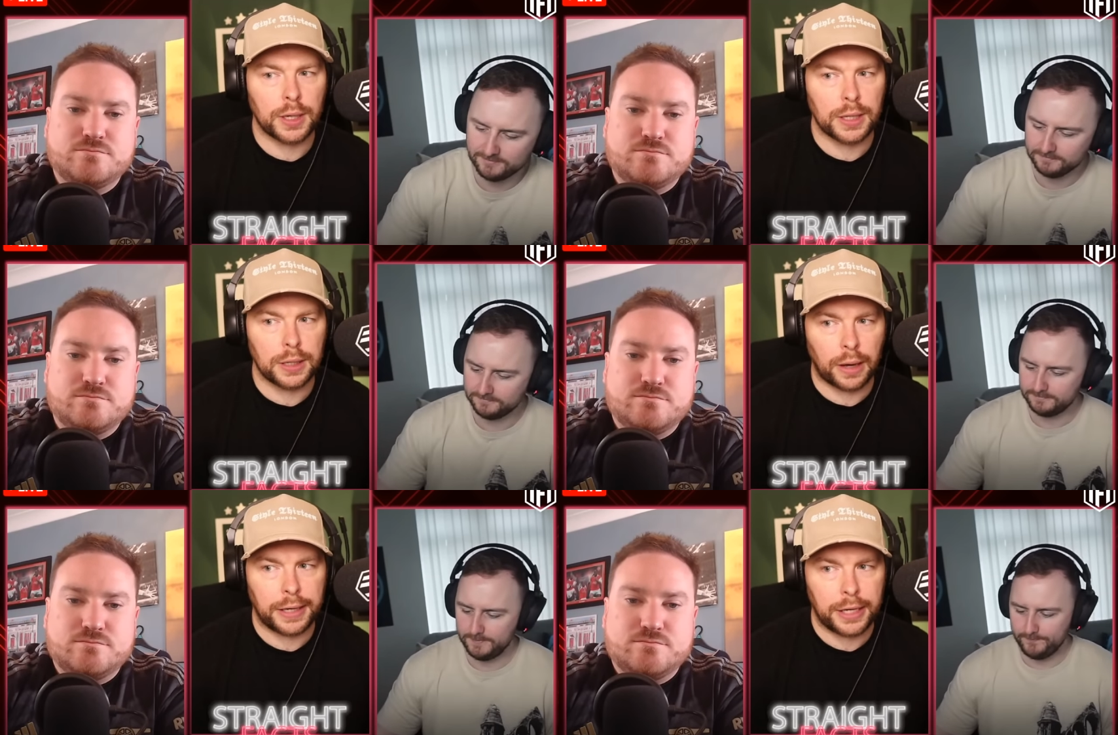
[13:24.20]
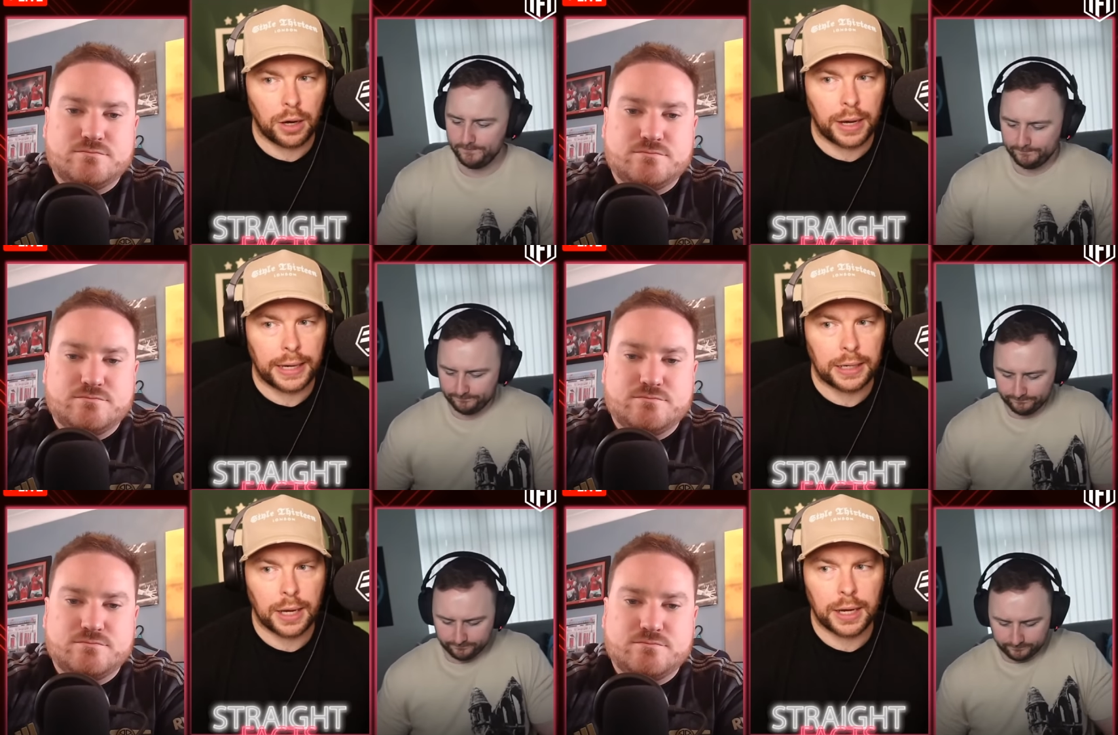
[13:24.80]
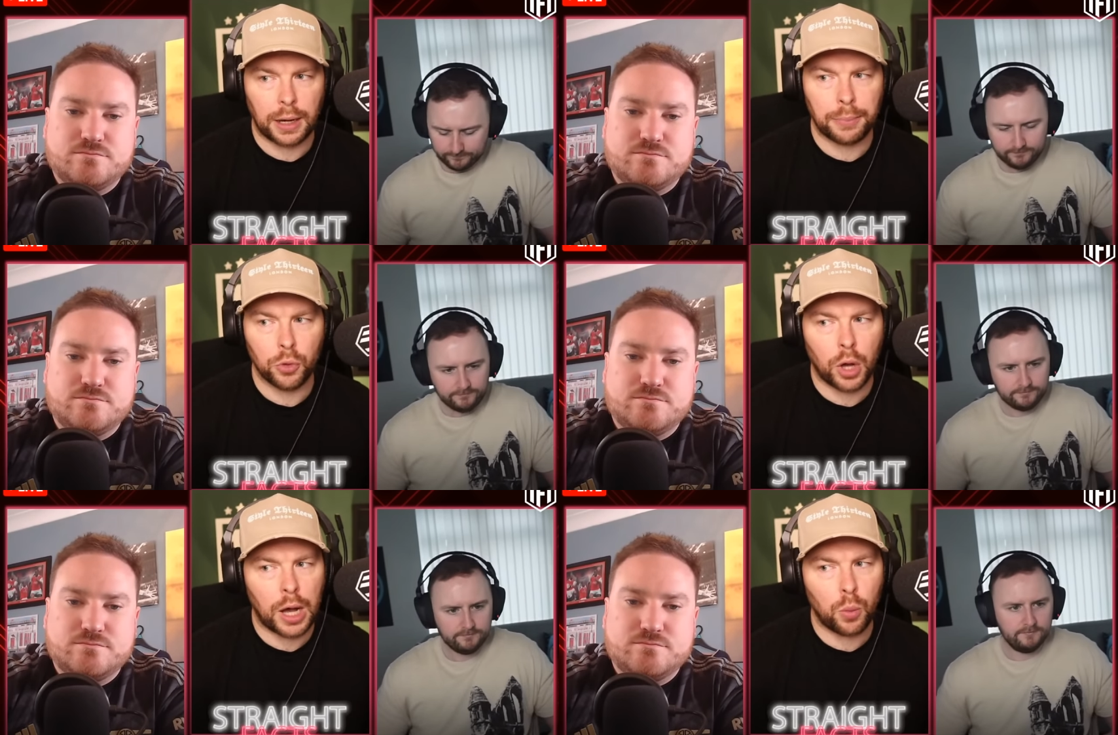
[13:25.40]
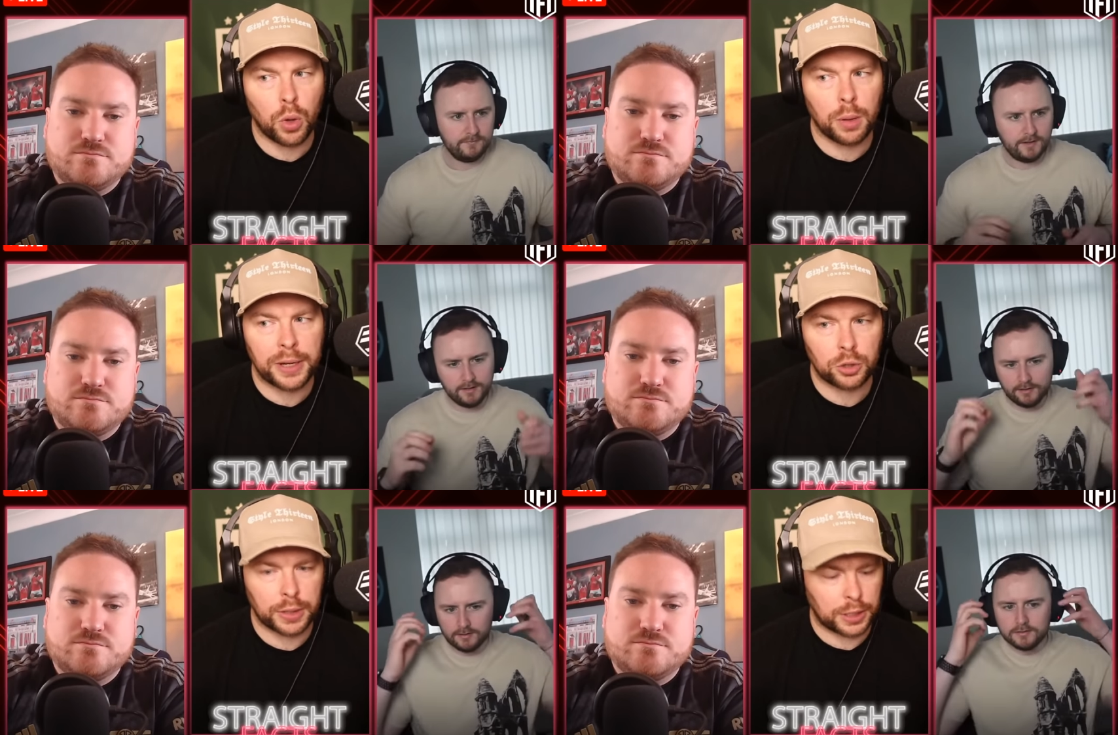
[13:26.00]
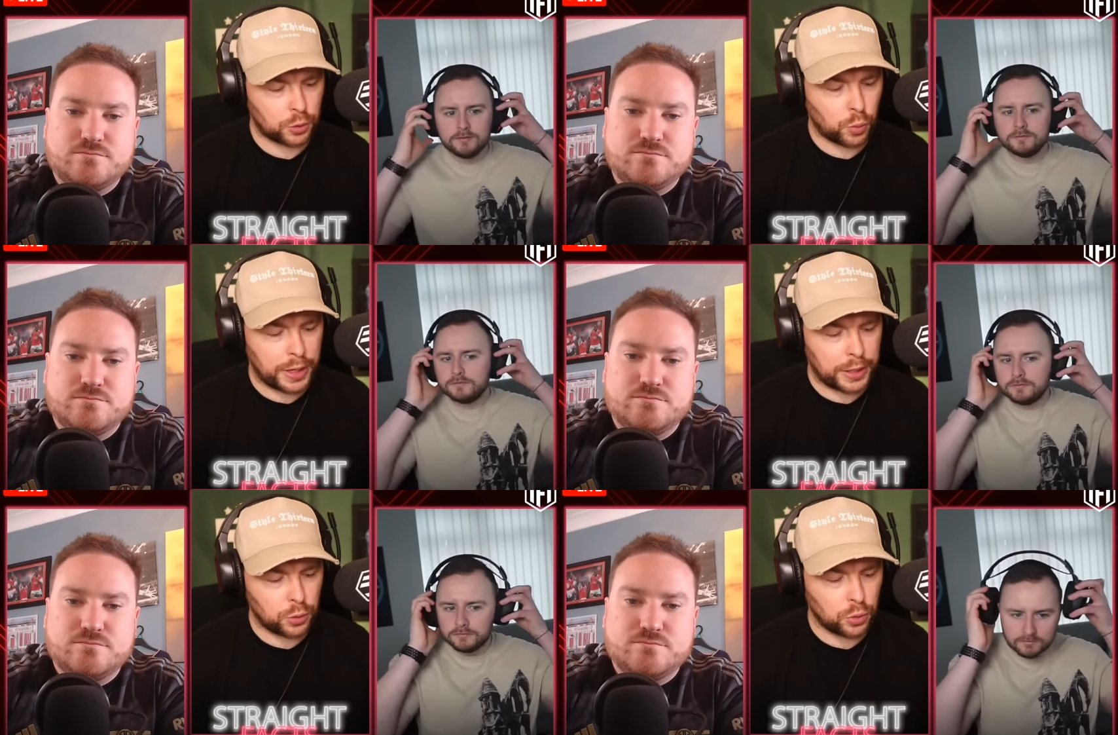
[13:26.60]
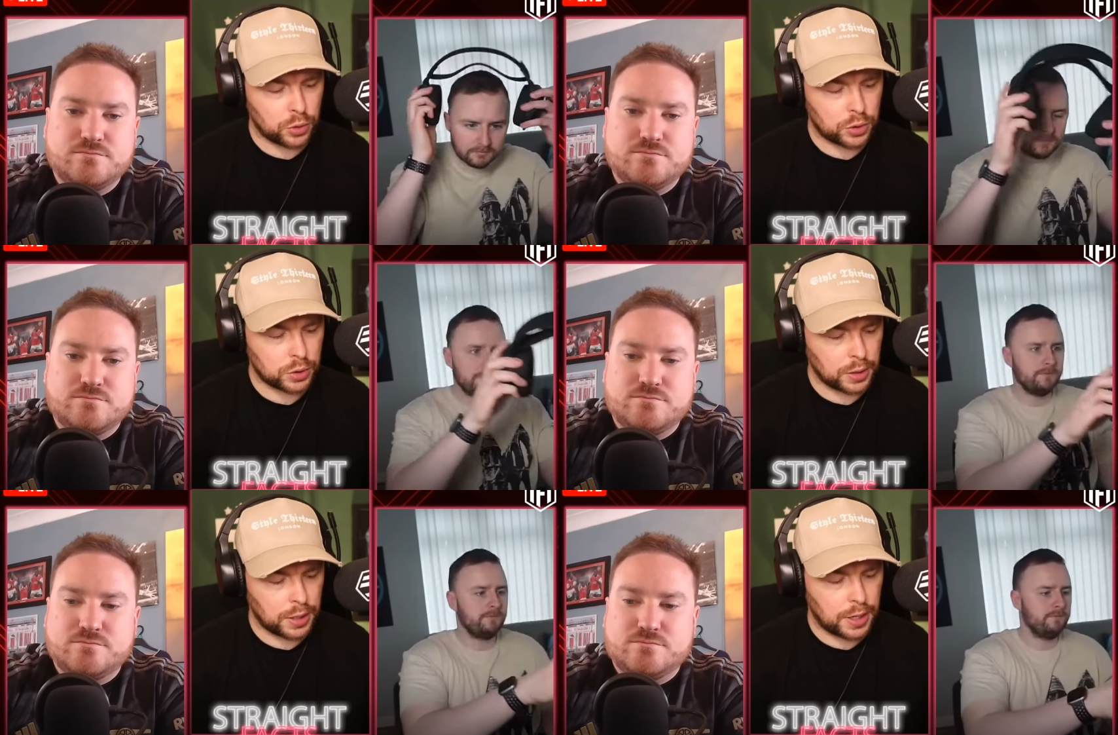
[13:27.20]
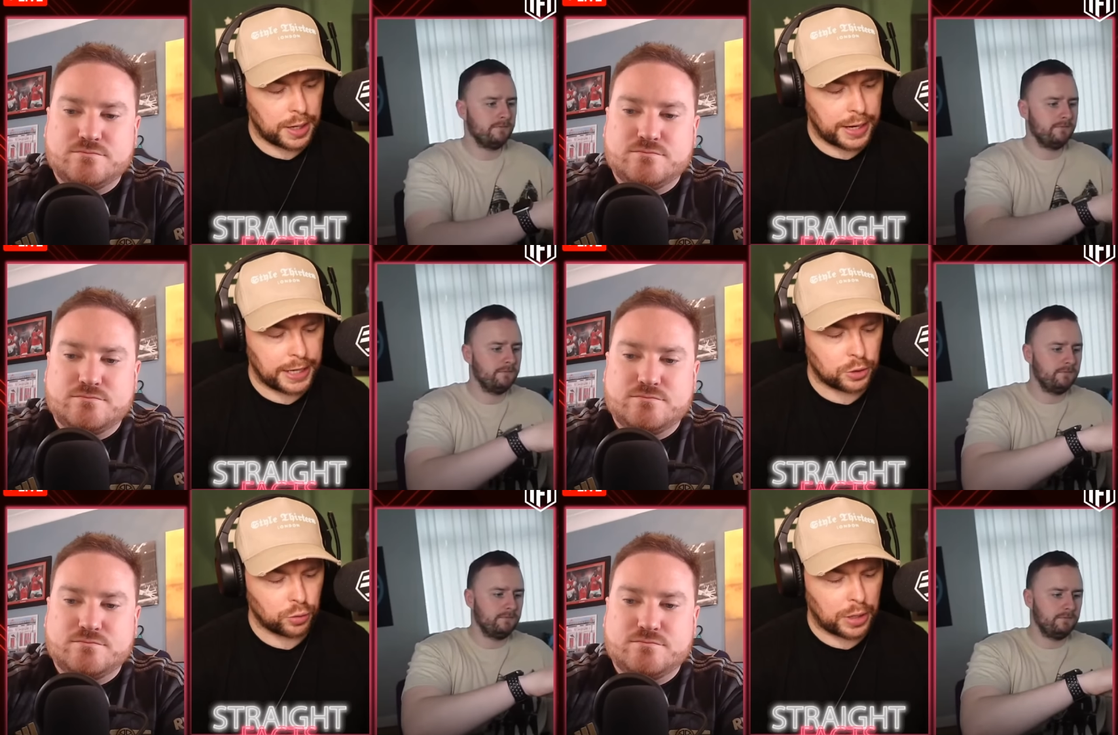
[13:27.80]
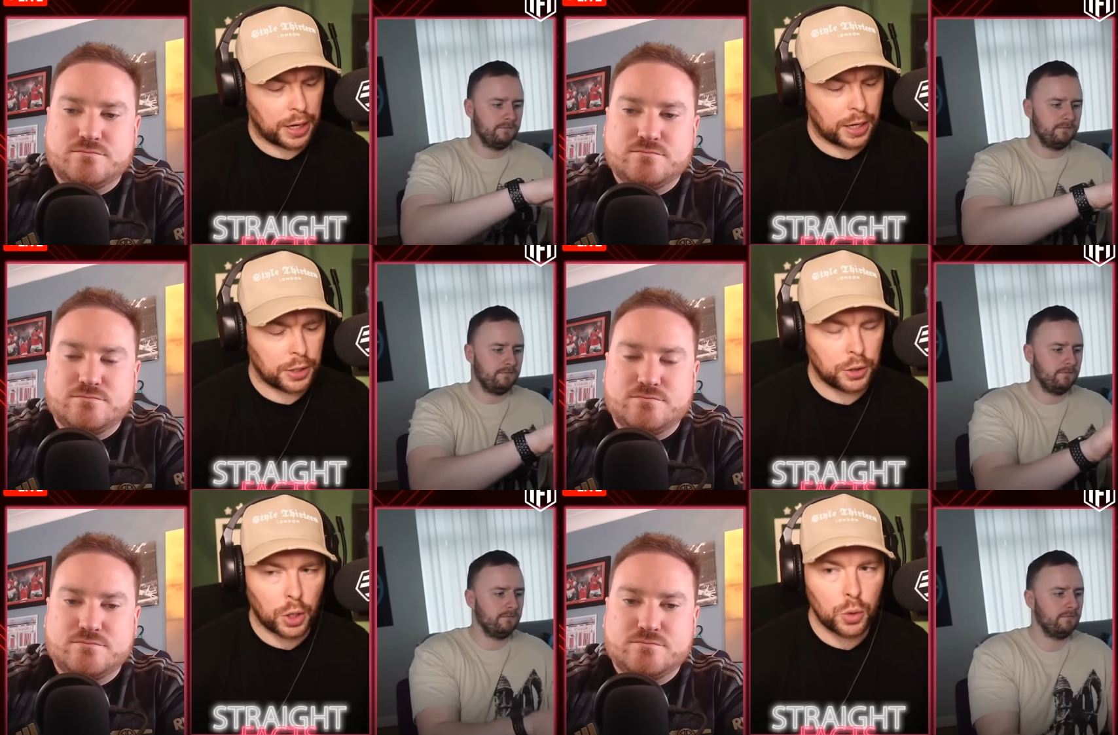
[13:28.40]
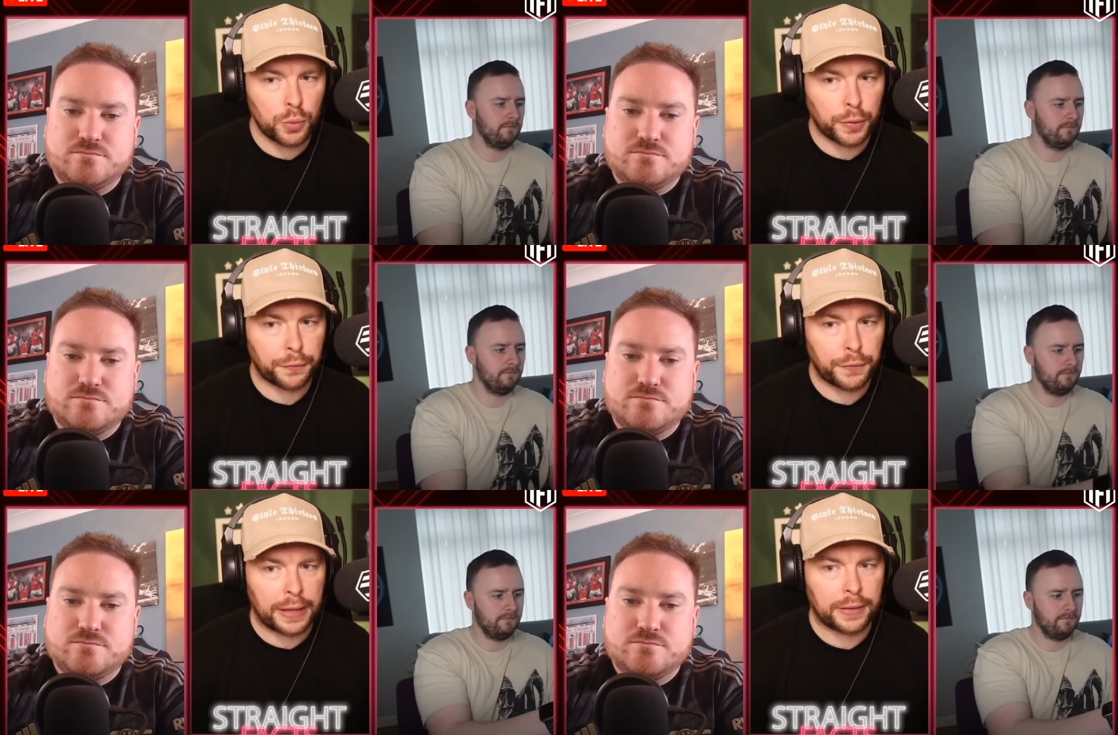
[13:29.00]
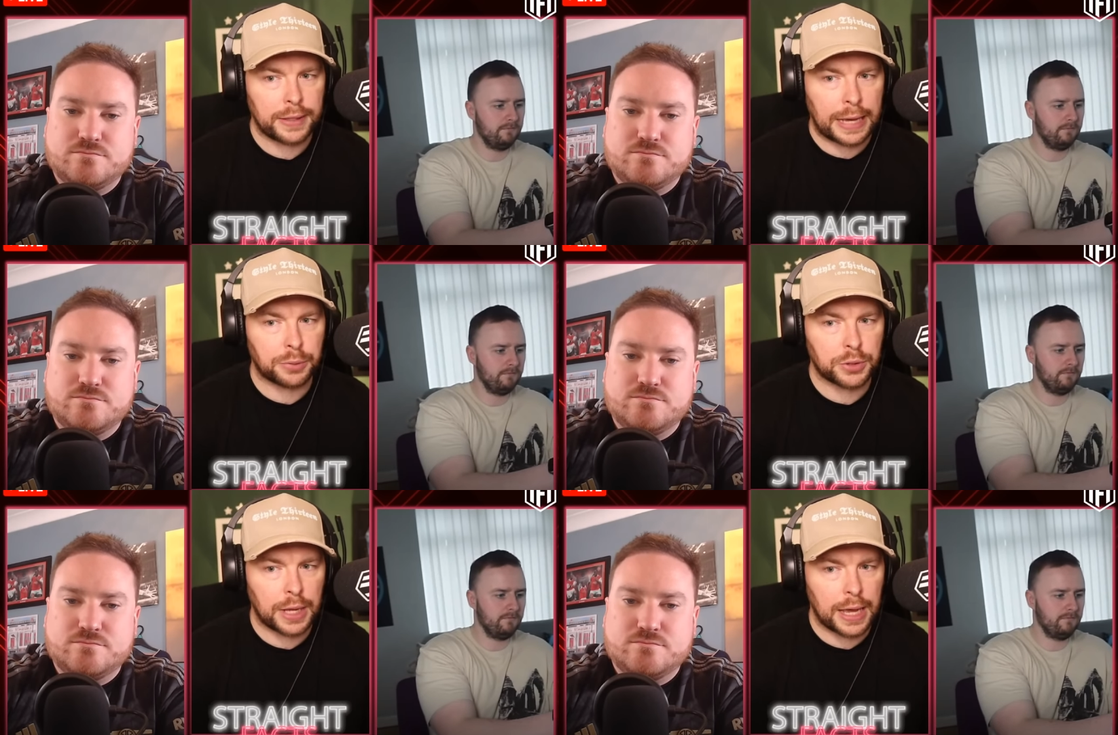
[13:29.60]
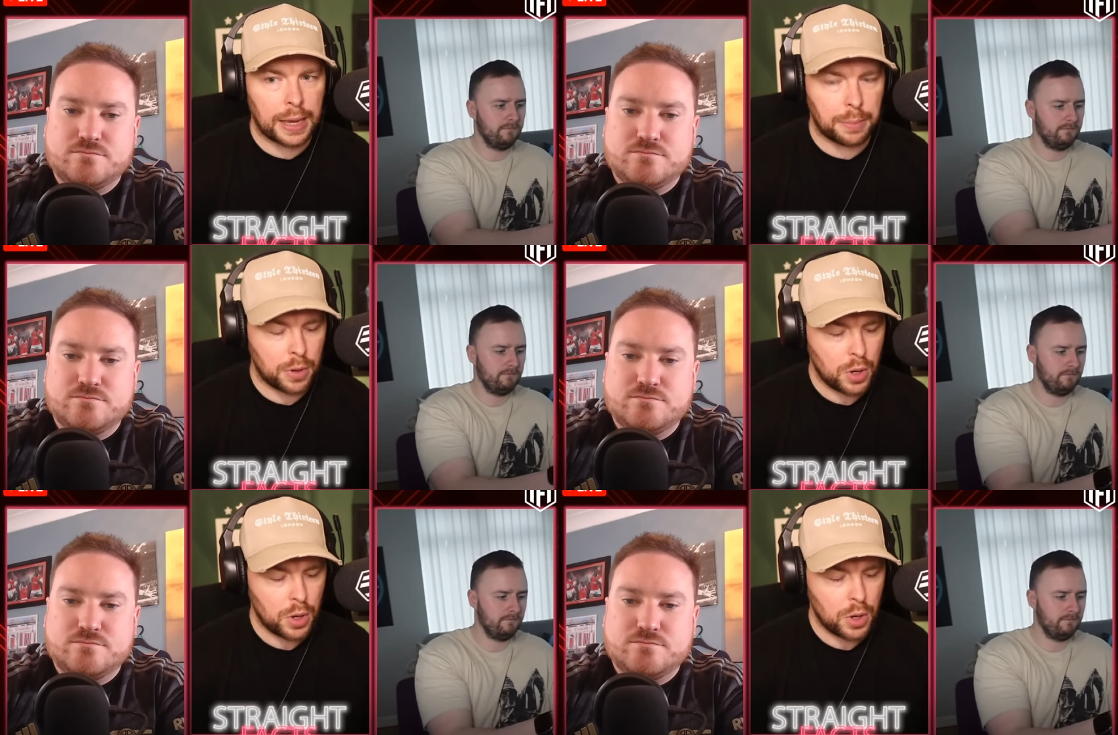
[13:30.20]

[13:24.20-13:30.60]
Speaker 1: in 99, and I'm not, I want to make sure I get the Dwight Yorke's uh, age right. I, I, know for a fact that Jaap Stam